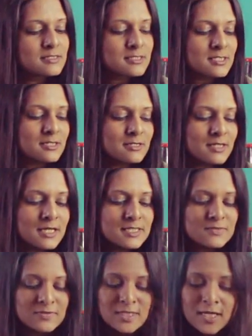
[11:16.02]
So
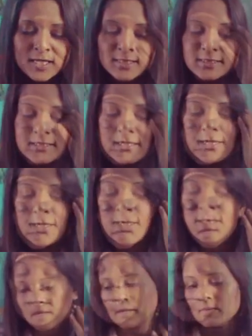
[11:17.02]
that's for that.
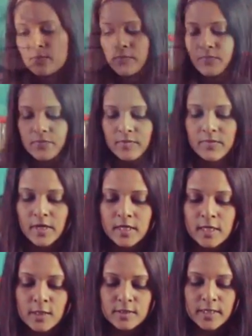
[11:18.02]
I
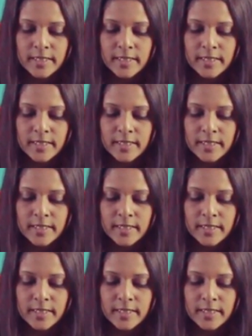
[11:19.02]
got